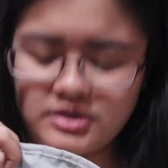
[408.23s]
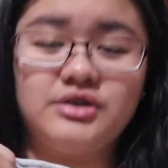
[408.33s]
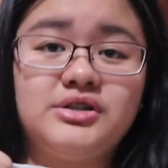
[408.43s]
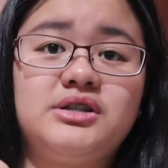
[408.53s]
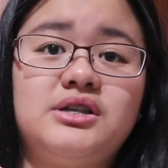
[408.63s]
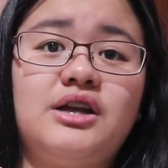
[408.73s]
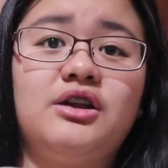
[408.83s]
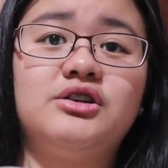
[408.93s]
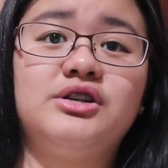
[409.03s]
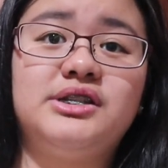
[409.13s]
There's
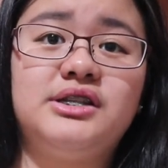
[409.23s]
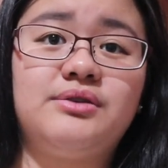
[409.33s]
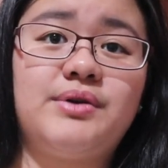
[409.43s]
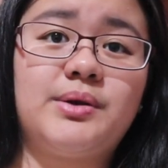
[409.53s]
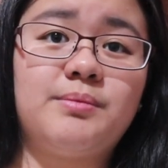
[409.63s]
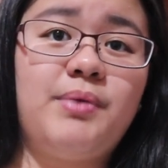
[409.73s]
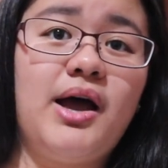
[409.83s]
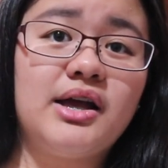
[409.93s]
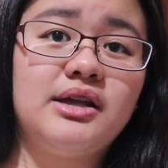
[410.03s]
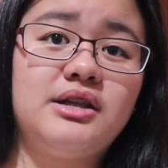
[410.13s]
another secret
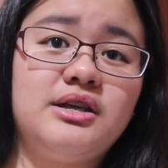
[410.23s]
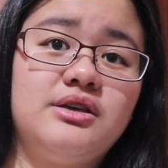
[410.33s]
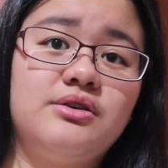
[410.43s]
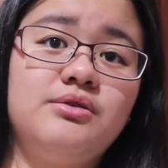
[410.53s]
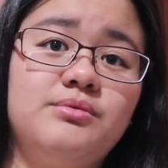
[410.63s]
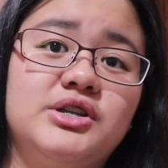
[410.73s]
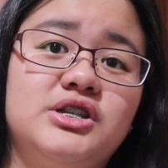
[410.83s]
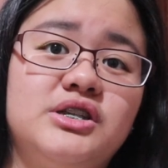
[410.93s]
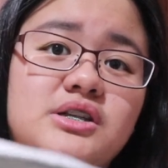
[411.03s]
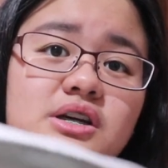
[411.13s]
pocket here,
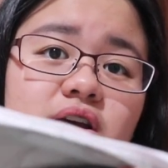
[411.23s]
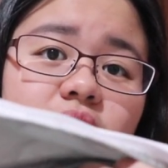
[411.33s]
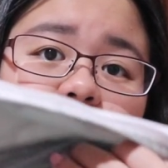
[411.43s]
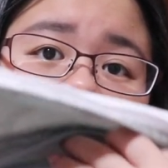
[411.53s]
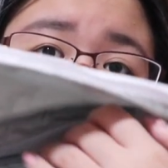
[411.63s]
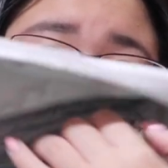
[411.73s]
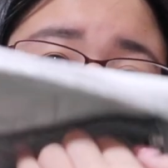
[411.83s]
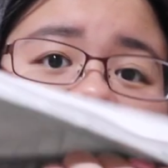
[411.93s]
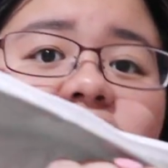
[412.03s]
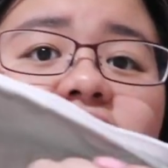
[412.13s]
which is pretty
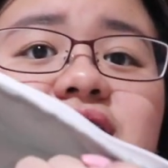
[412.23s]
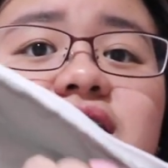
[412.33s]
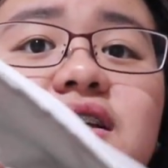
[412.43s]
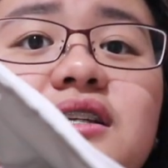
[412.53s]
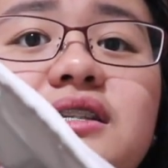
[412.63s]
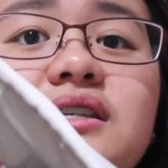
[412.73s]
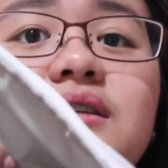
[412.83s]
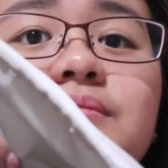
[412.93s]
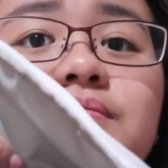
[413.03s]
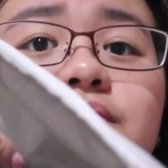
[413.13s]
fantastic.
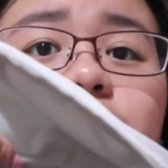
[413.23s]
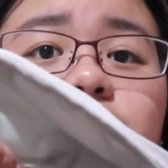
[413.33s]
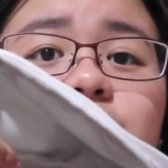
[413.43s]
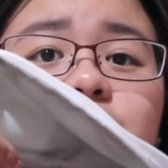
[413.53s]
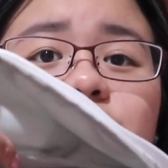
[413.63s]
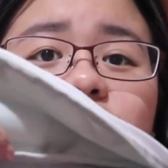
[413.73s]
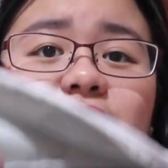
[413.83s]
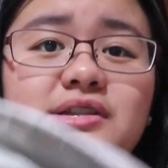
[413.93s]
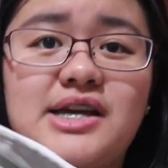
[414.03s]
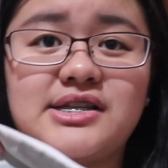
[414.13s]
See, pretty
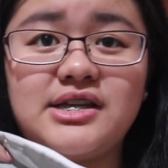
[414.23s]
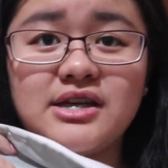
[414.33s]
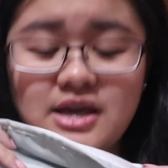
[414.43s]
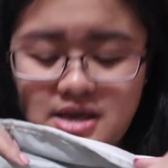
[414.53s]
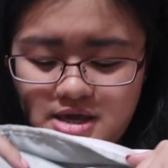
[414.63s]
fantastic.